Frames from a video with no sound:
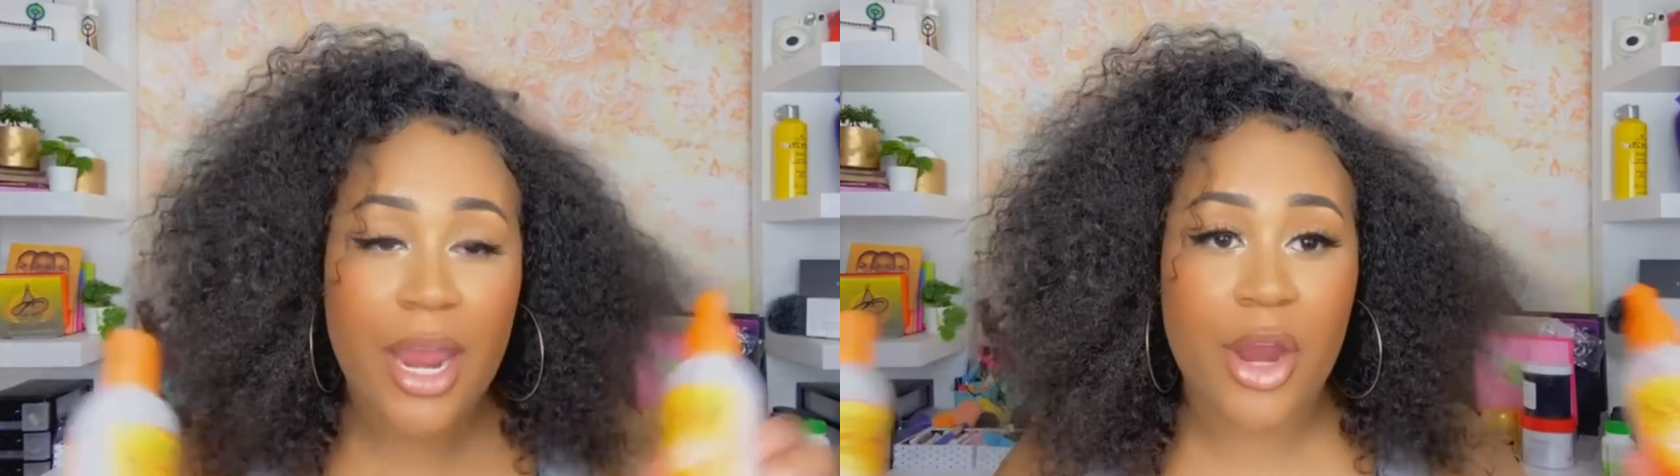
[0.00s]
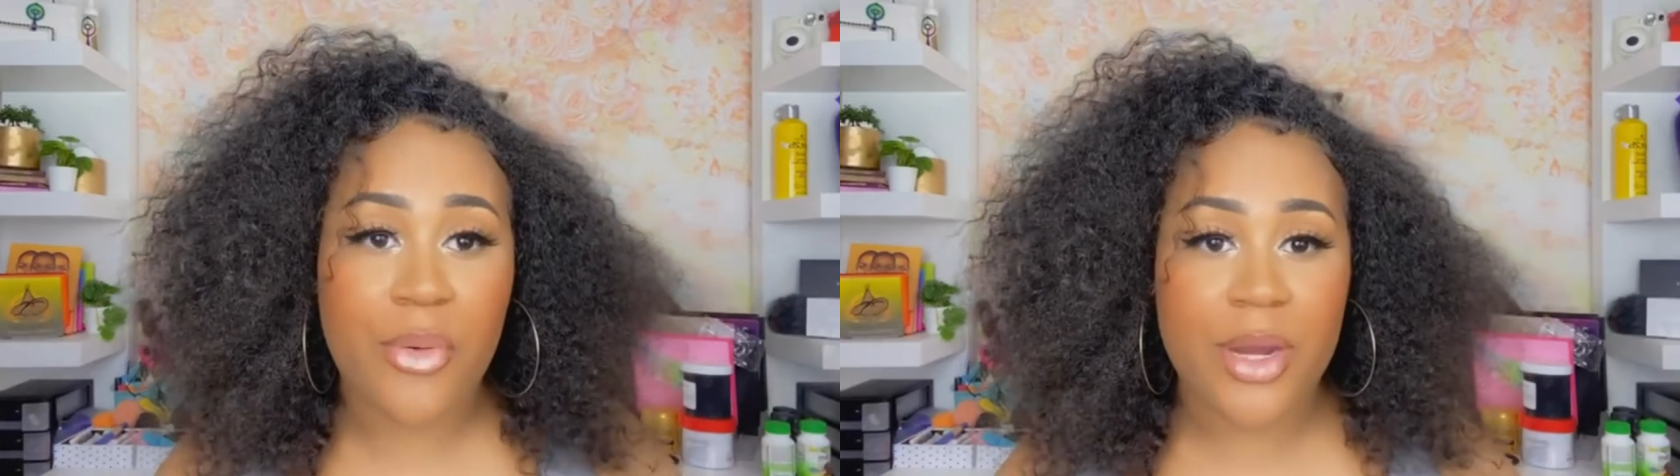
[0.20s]

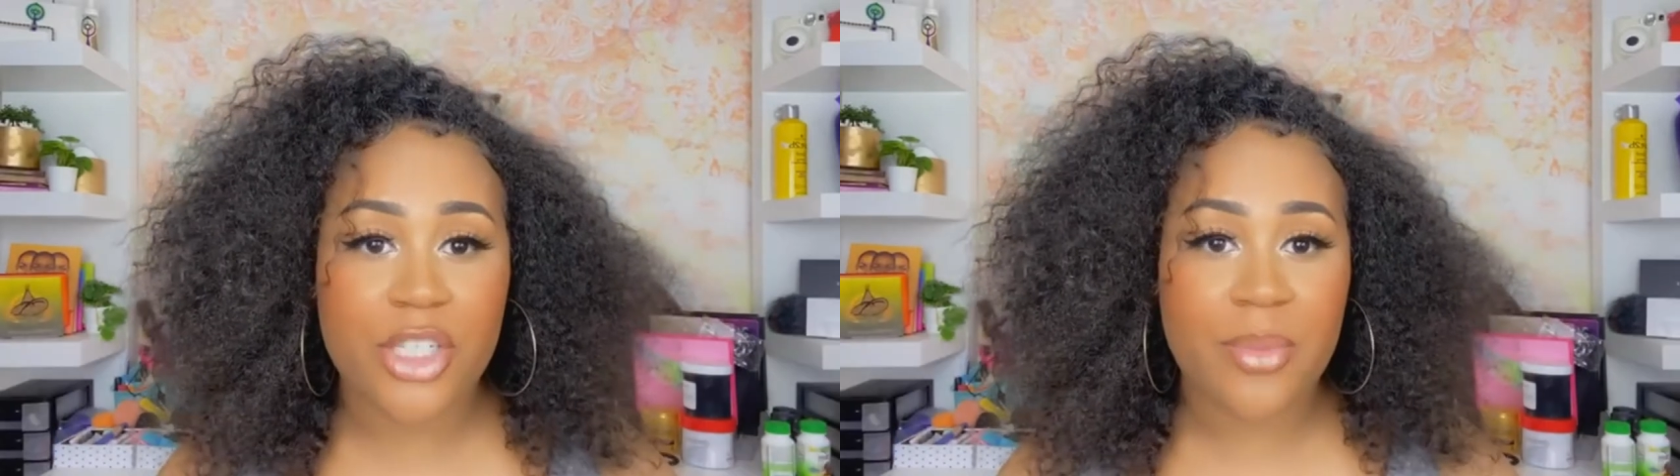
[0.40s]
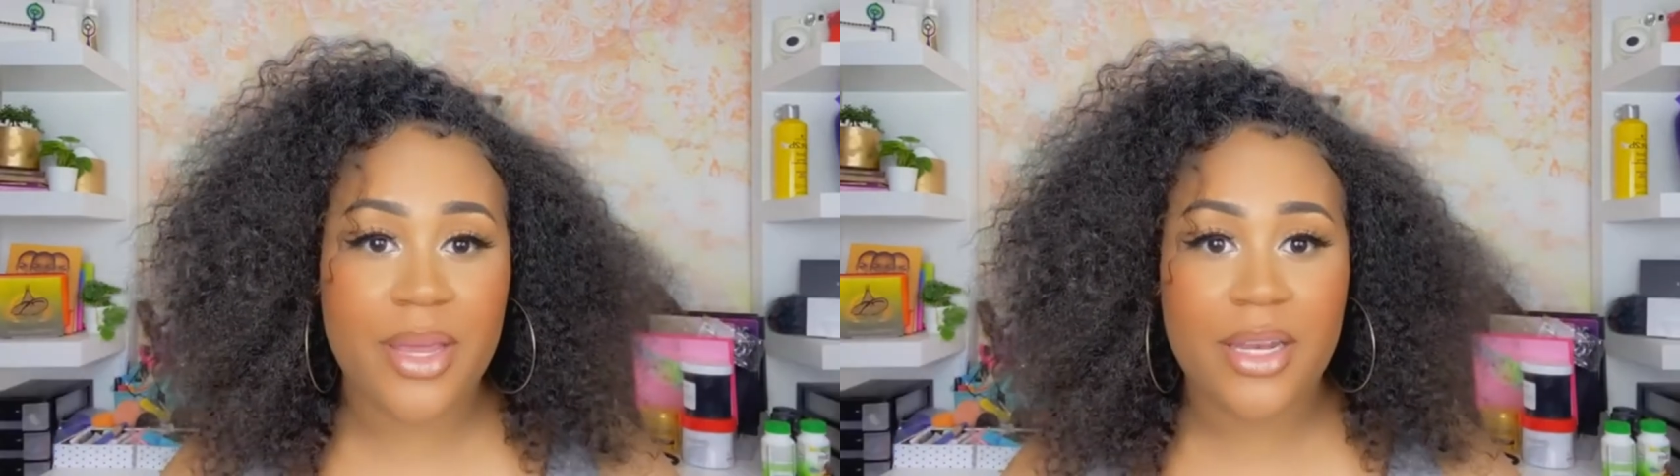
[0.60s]
hair
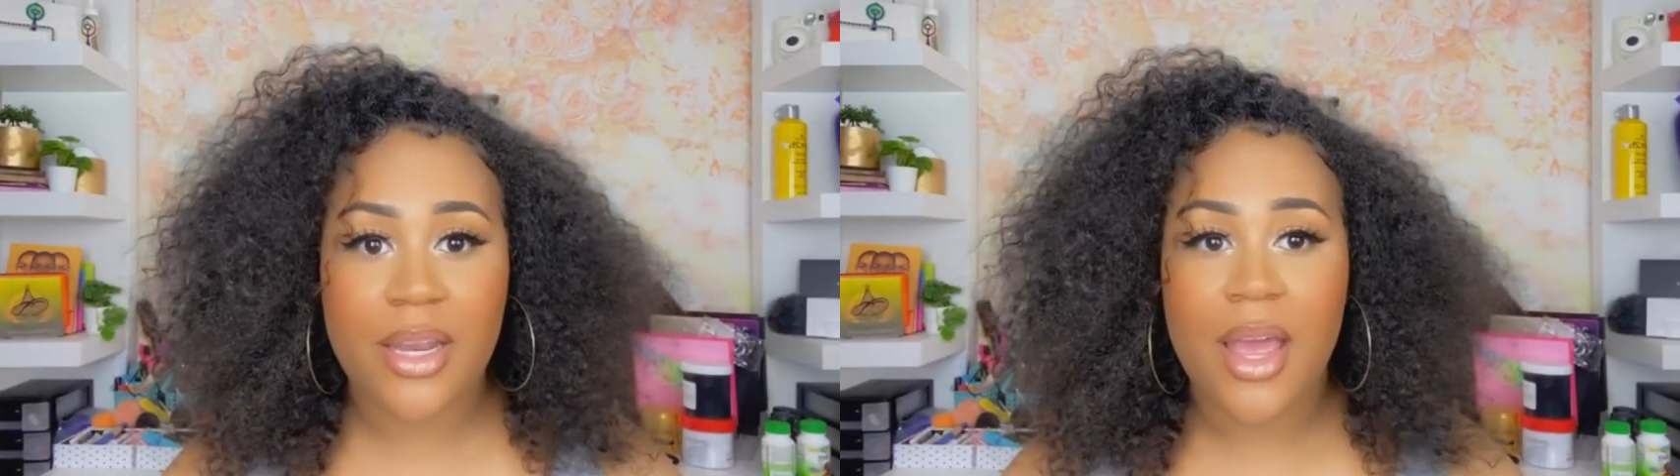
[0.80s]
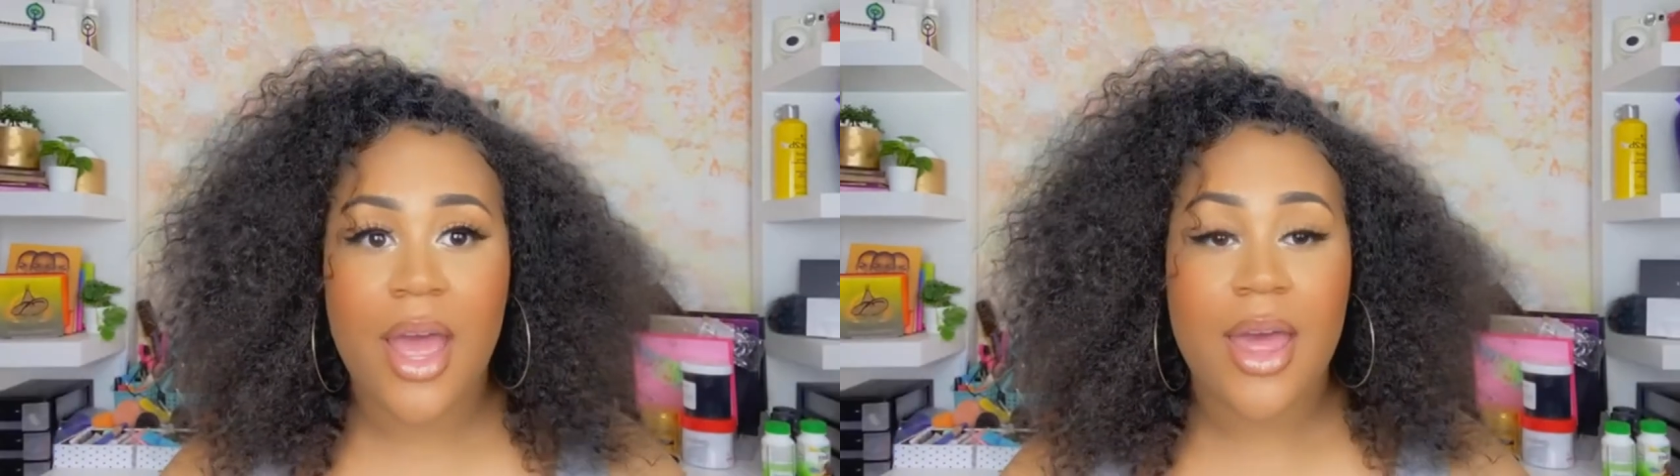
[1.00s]

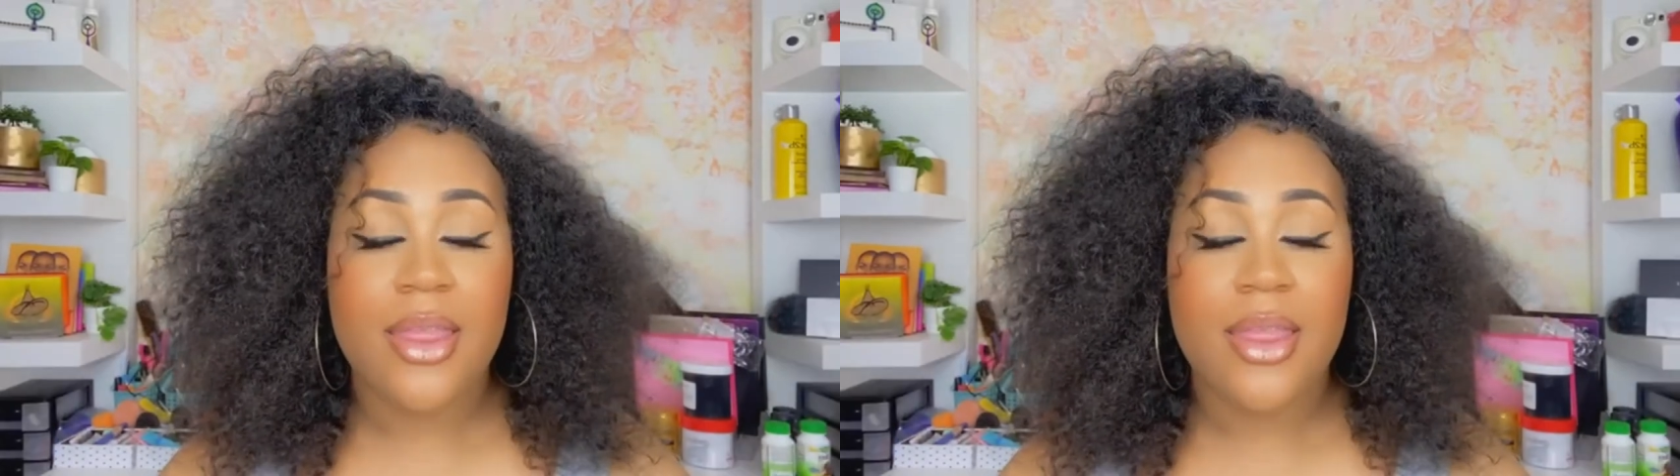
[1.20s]
regimen.